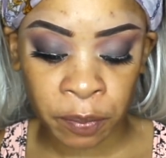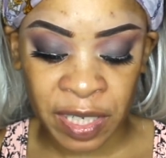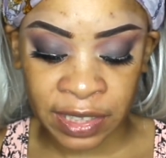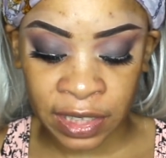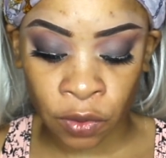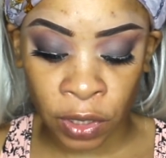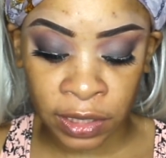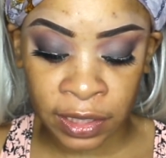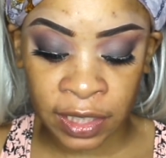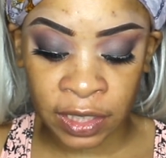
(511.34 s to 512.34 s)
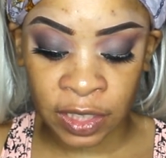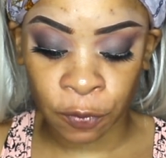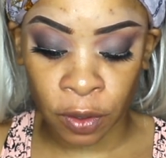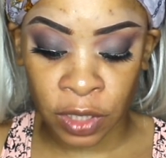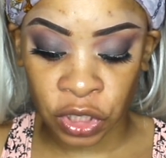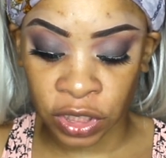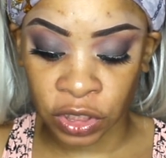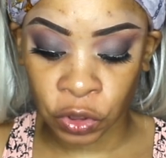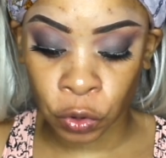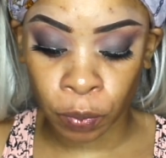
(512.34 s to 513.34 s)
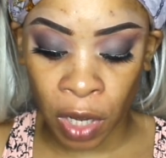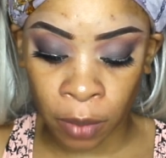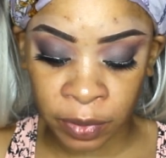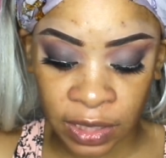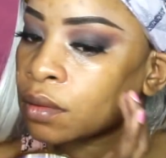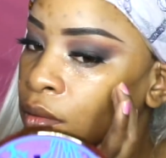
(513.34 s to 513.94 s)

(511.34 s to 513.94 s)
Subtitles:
Basically all you need in this foundation is 2 pumps.